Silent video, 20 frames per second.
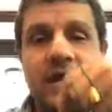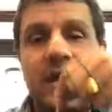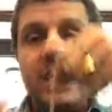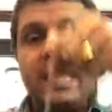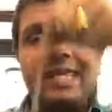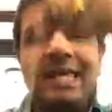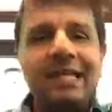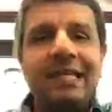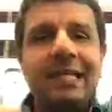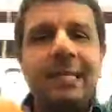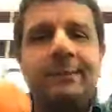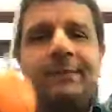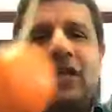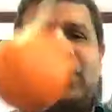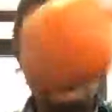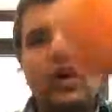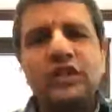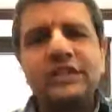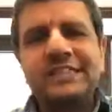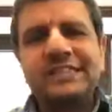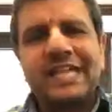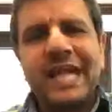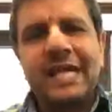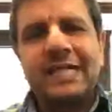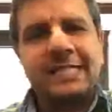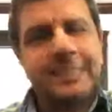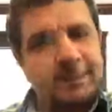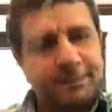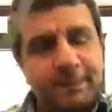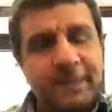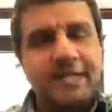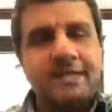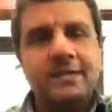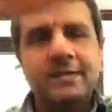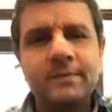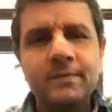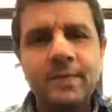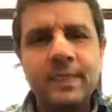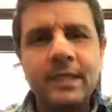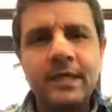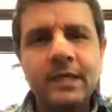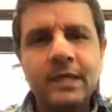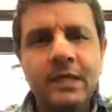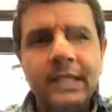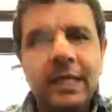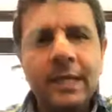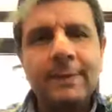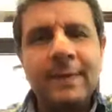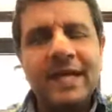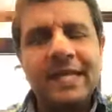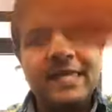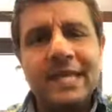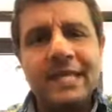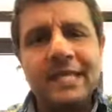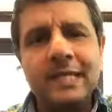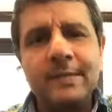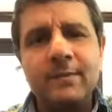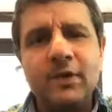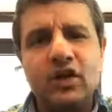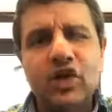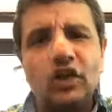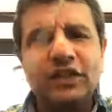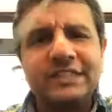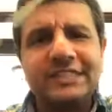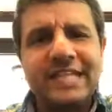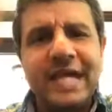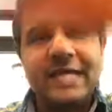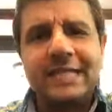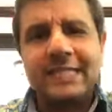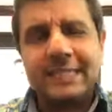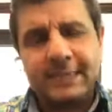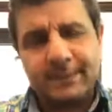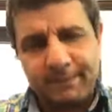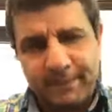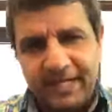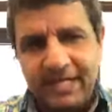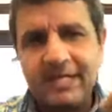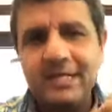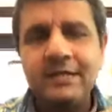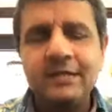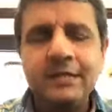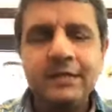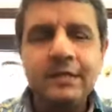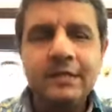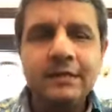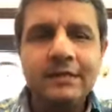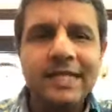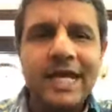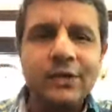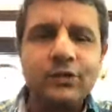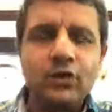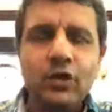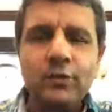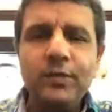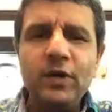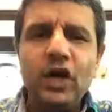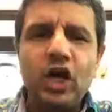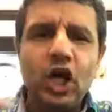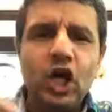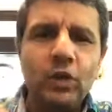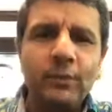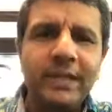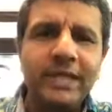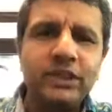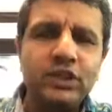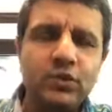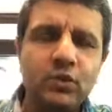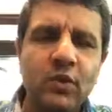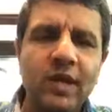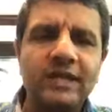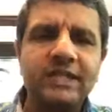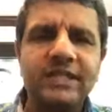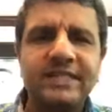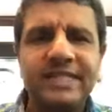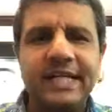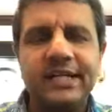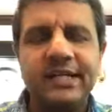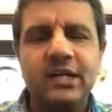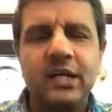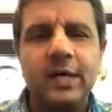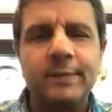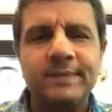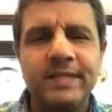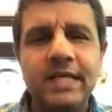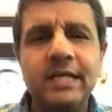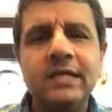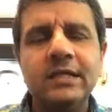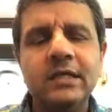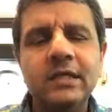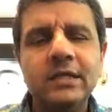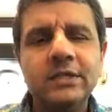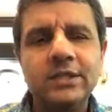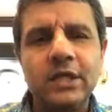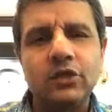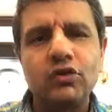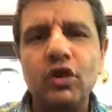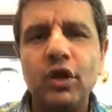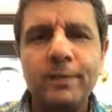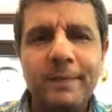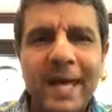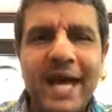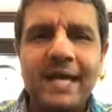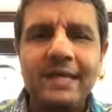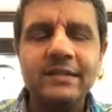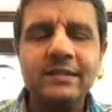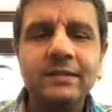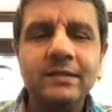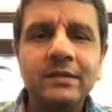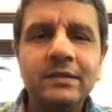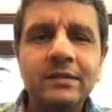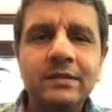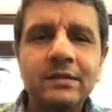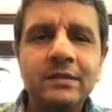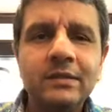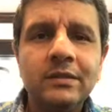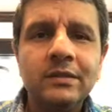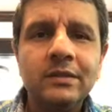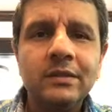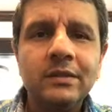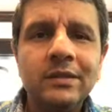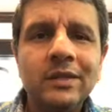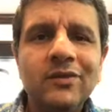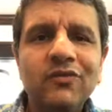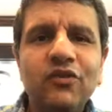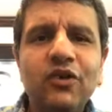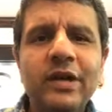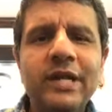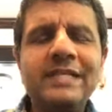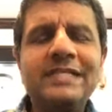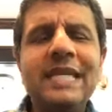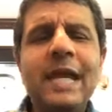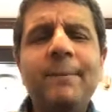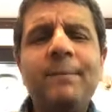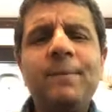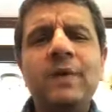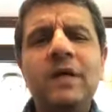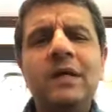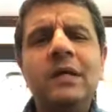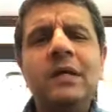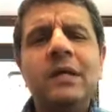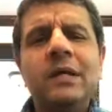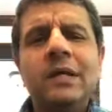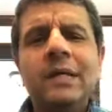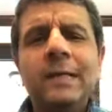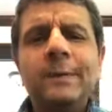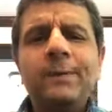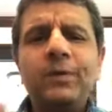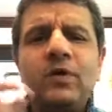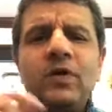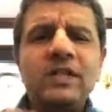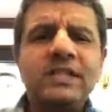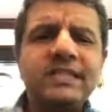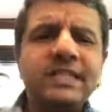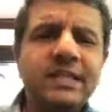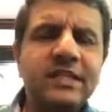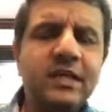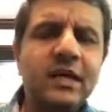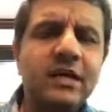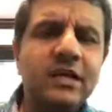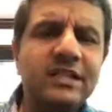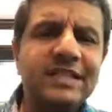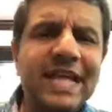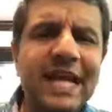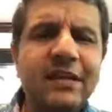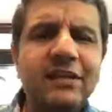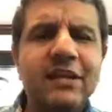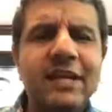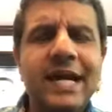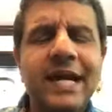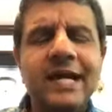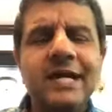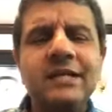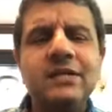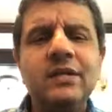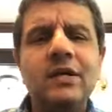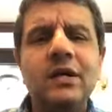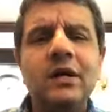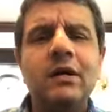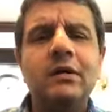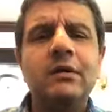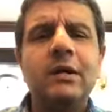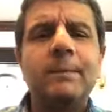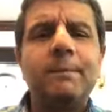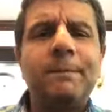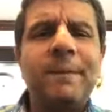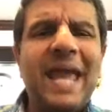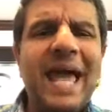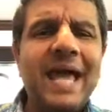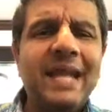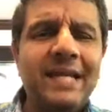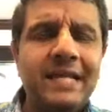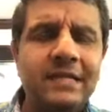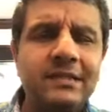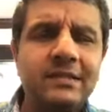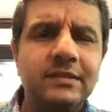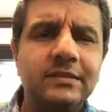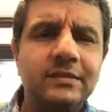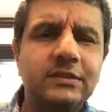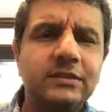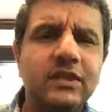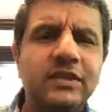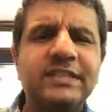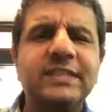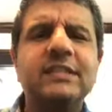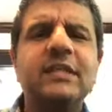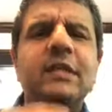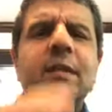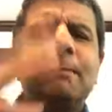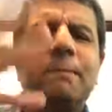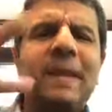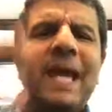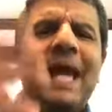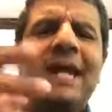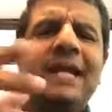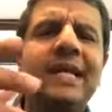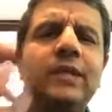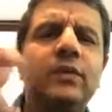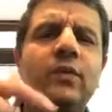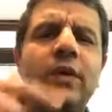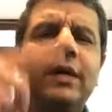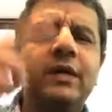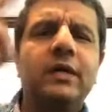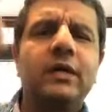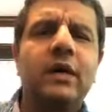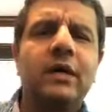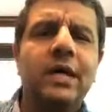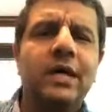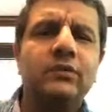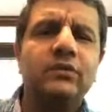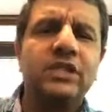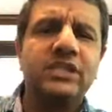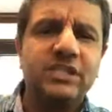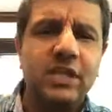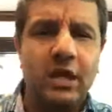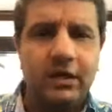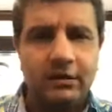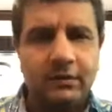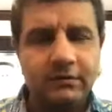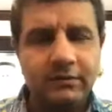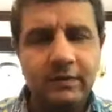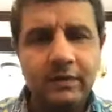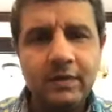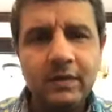I can give the constant speed, if I can give a constant speed, that will be always toward the center of the circular path. For example, if you consider a satellite or a planet, consider a planet going around the sun,